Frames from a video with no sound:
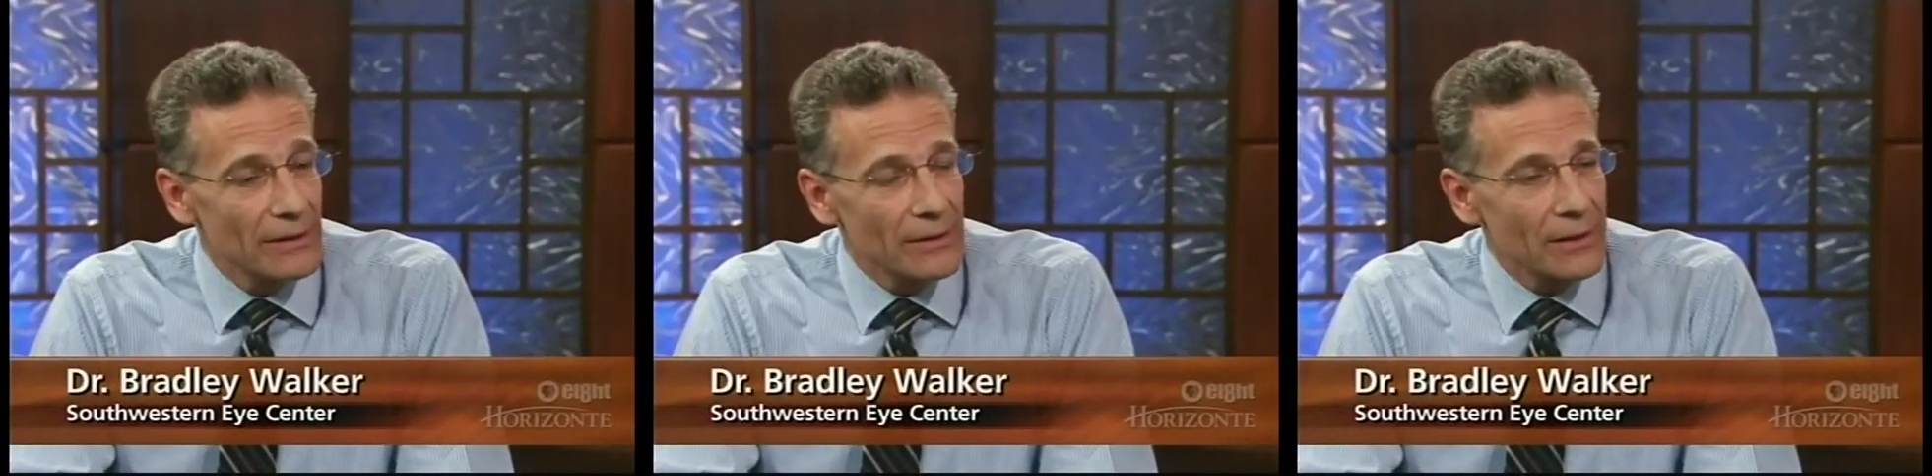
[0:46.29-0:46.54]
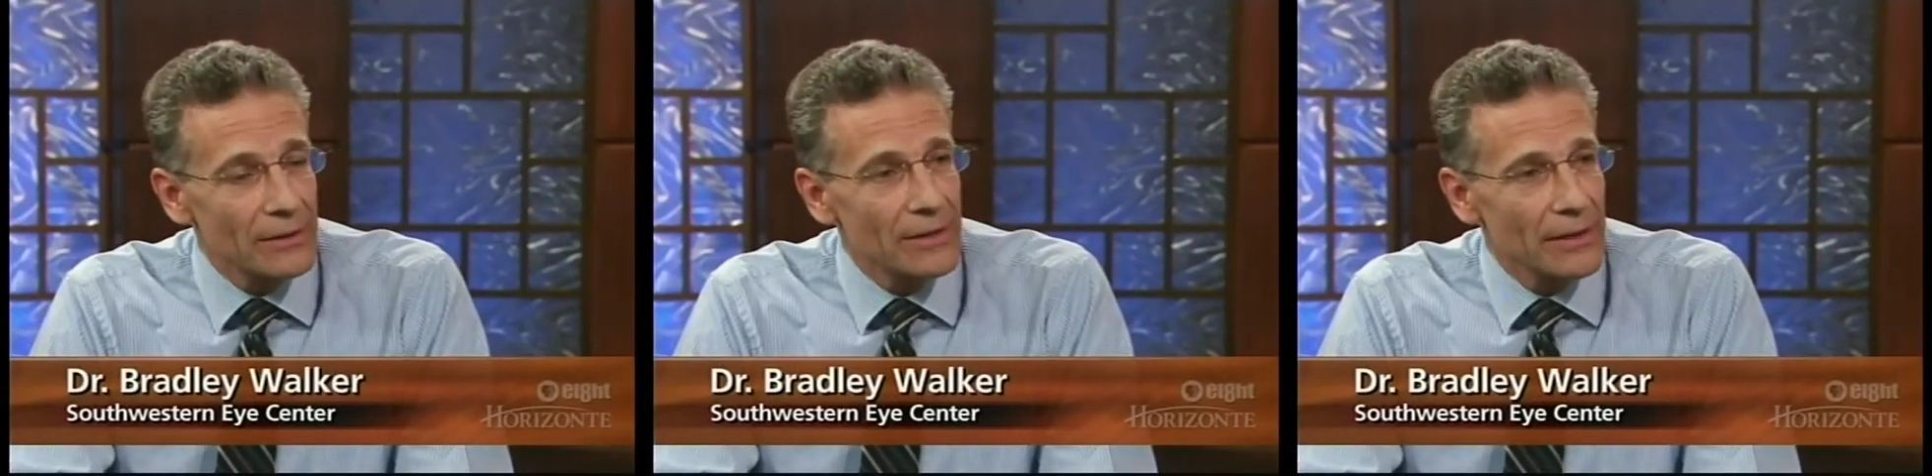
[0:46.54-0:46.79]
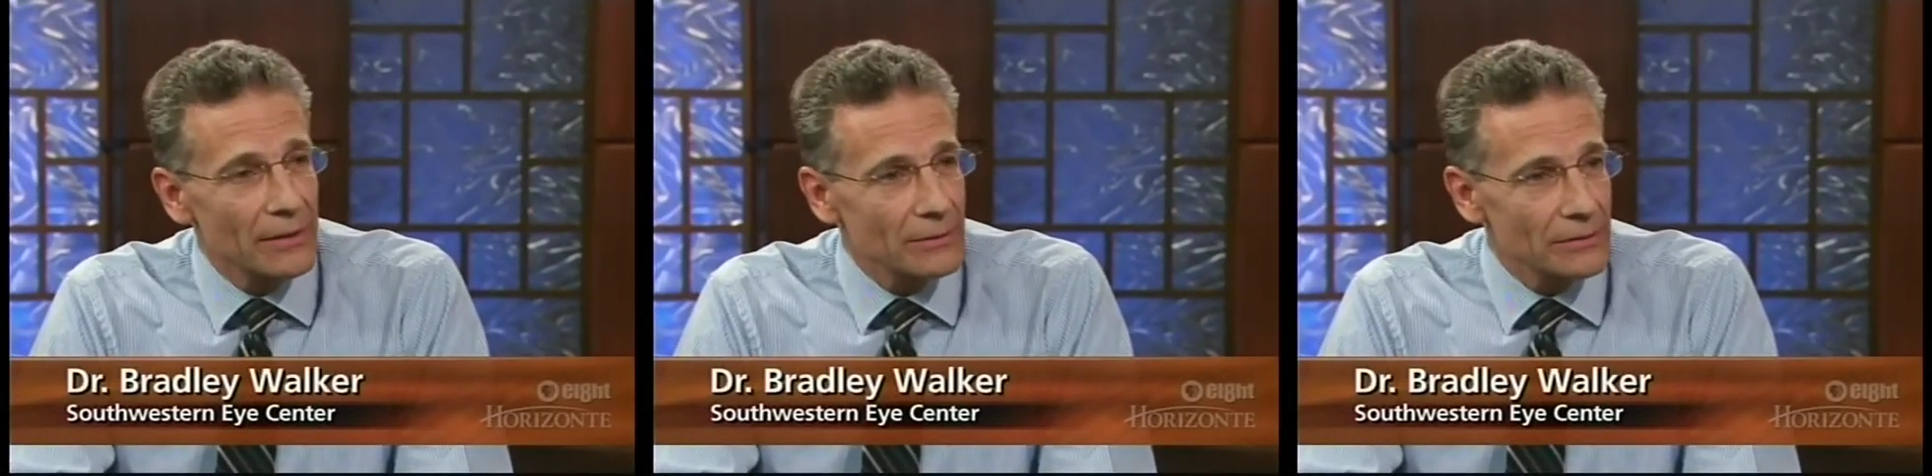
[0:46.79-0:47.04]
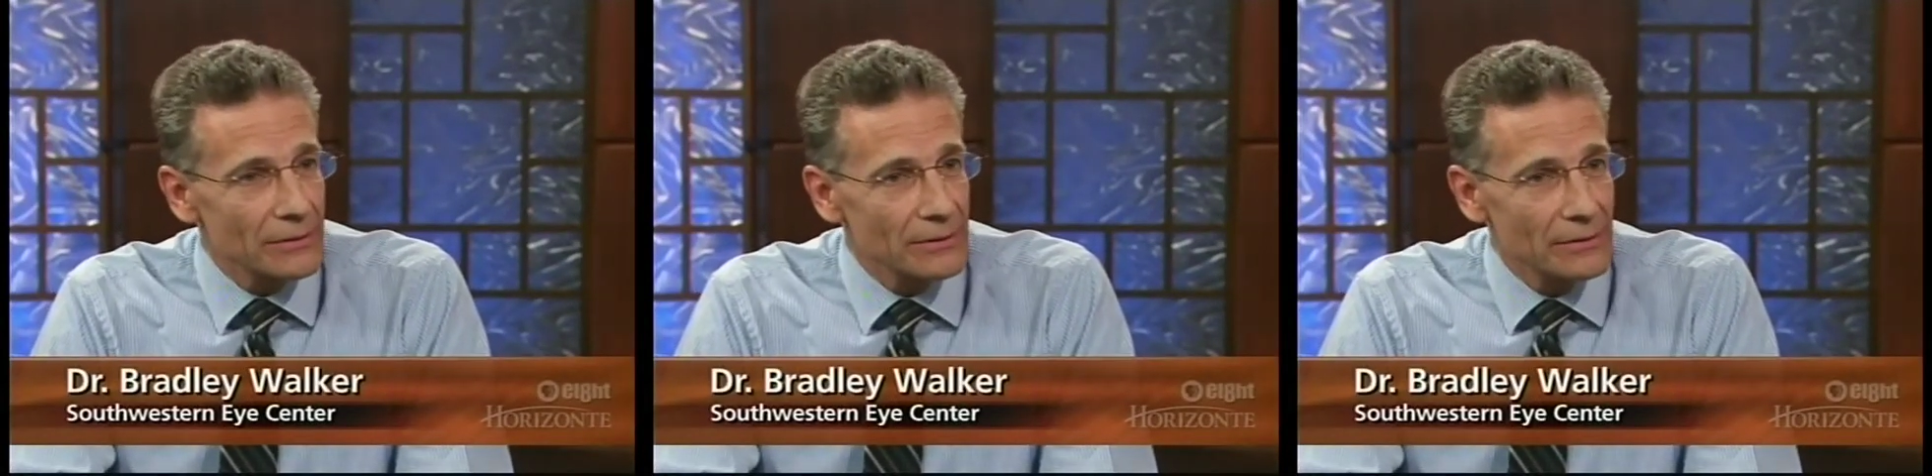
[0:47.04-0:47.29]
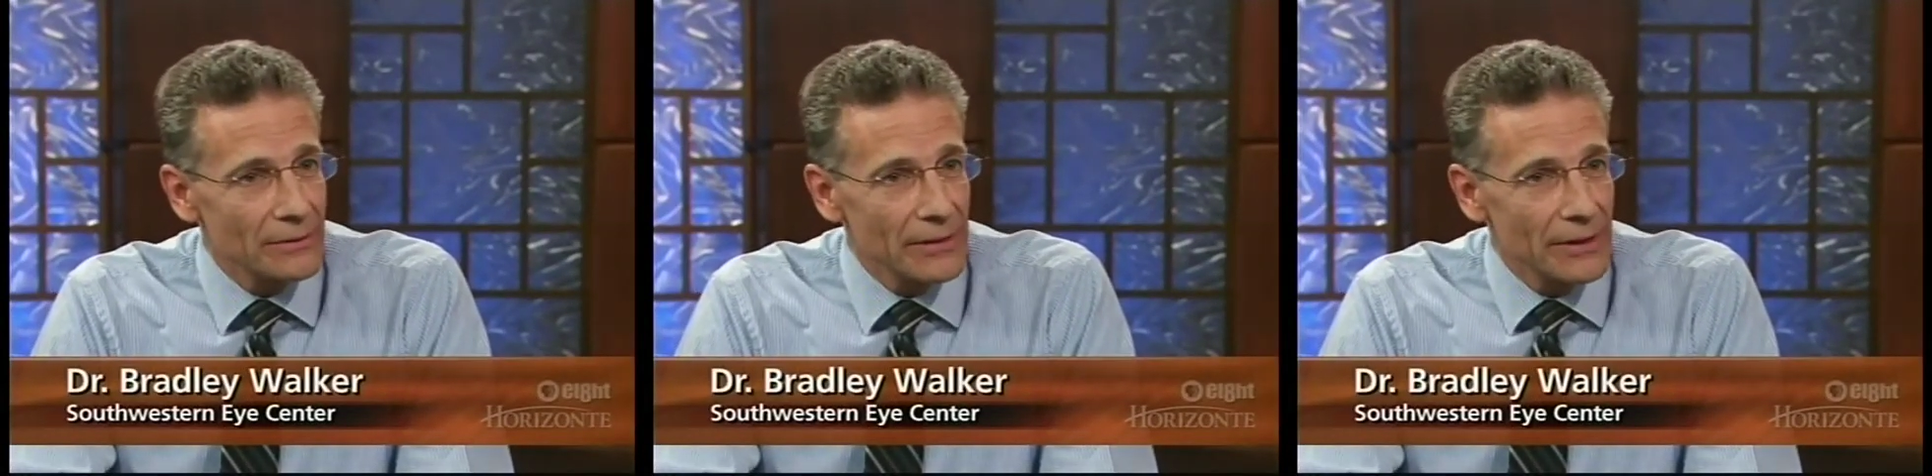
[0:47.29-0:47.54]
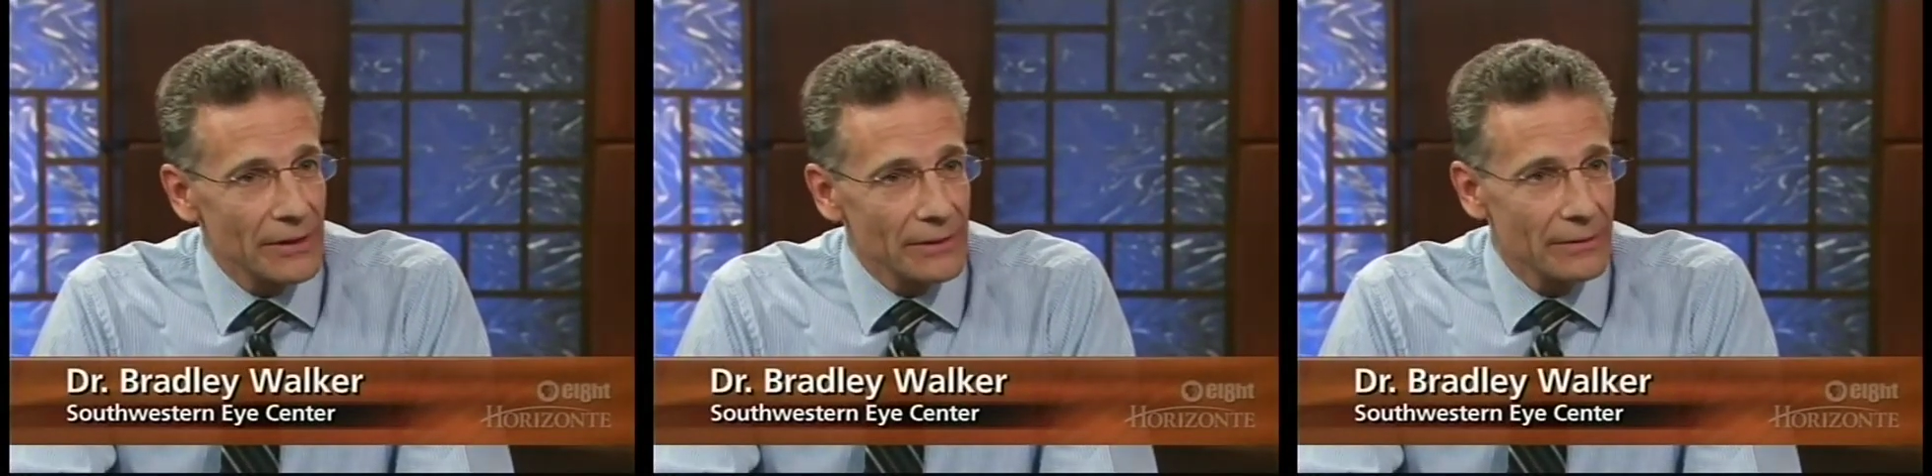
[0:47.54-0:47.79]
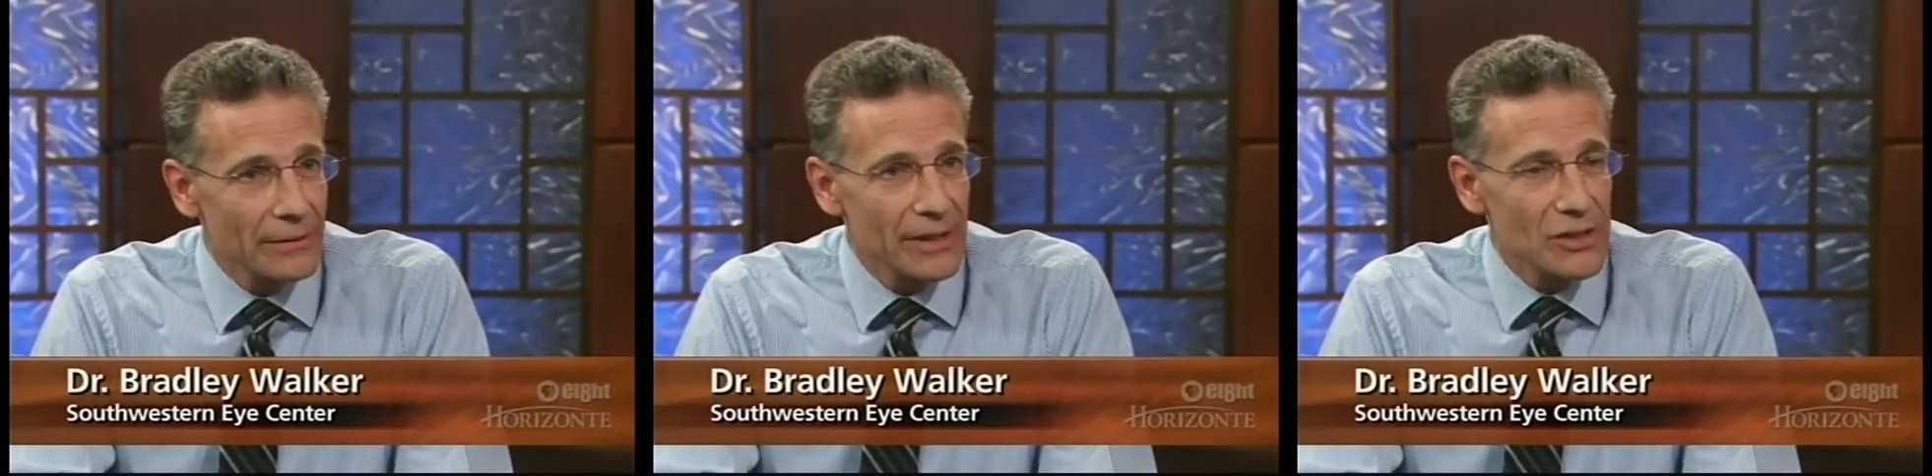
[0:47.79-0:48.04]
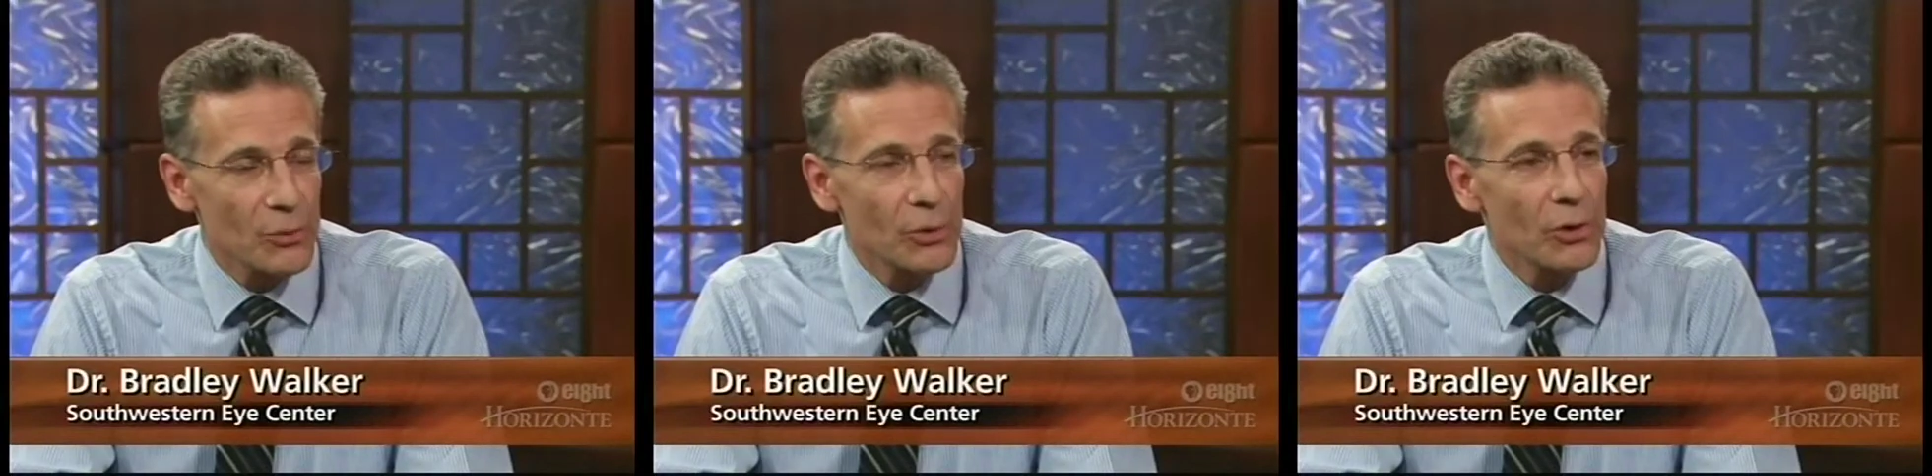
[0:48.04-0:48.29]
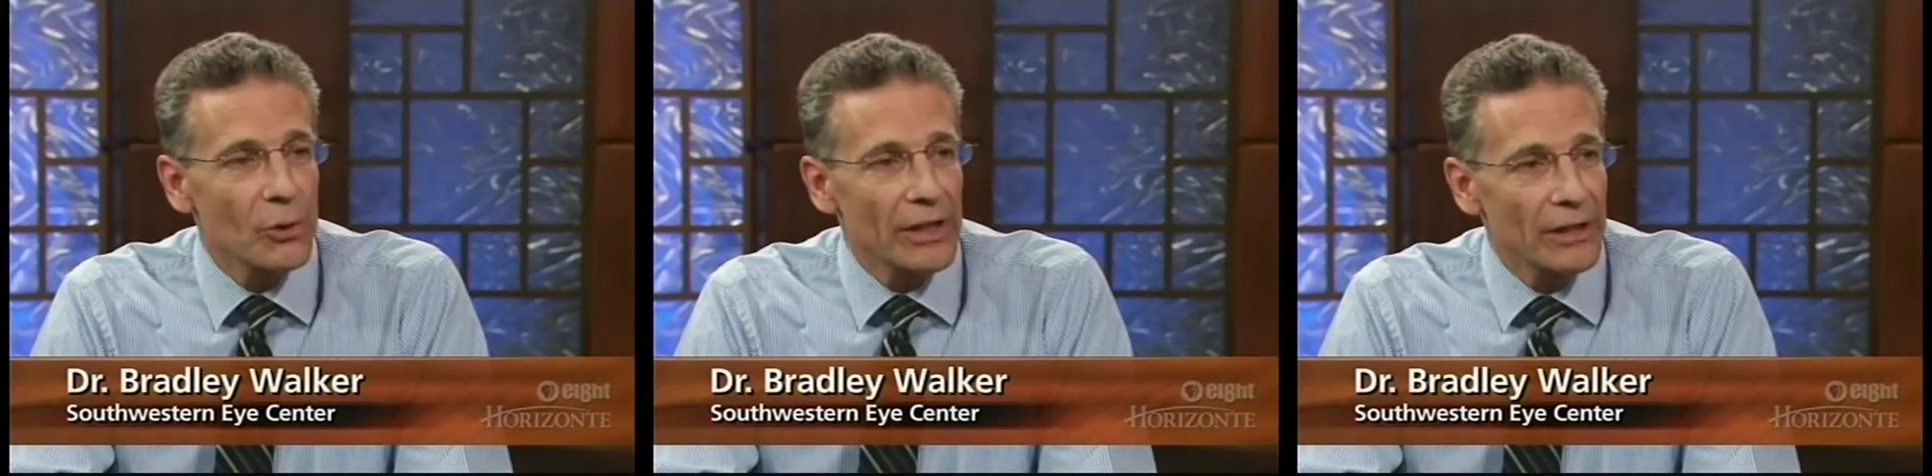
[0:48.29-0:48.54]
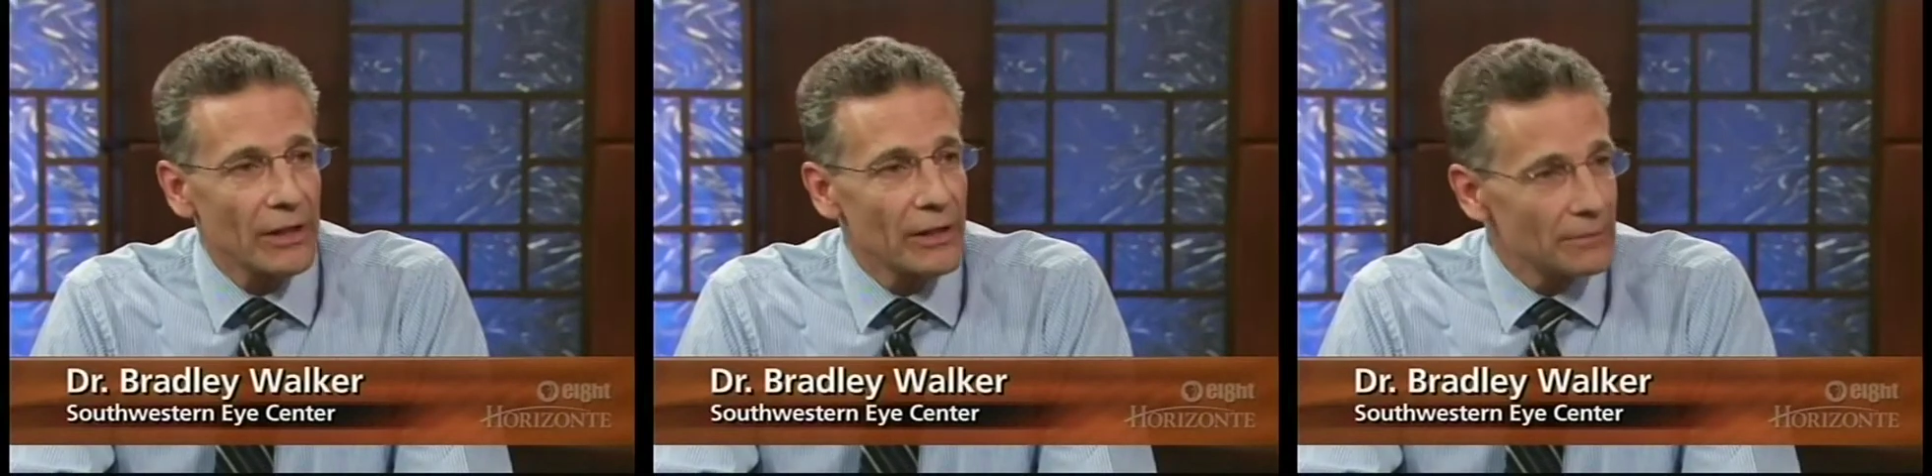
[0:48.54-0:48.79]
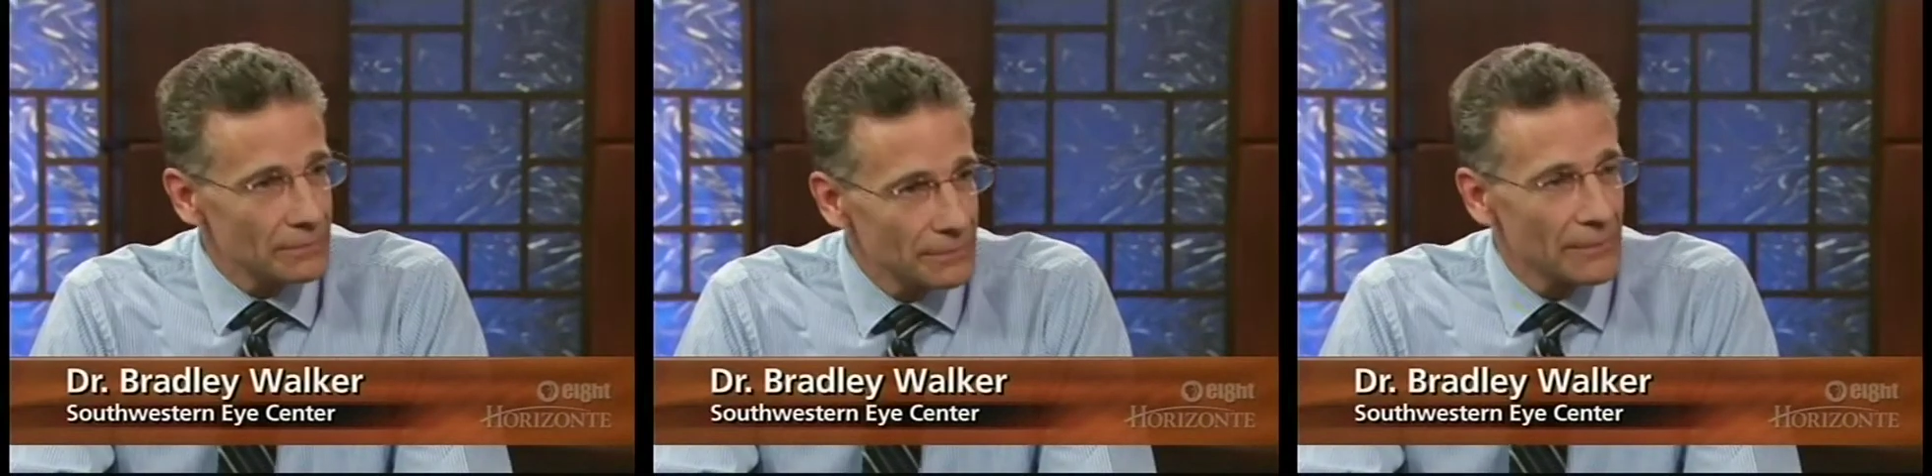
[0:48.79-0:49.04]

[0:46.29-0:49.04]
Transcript: cartels and things that were going on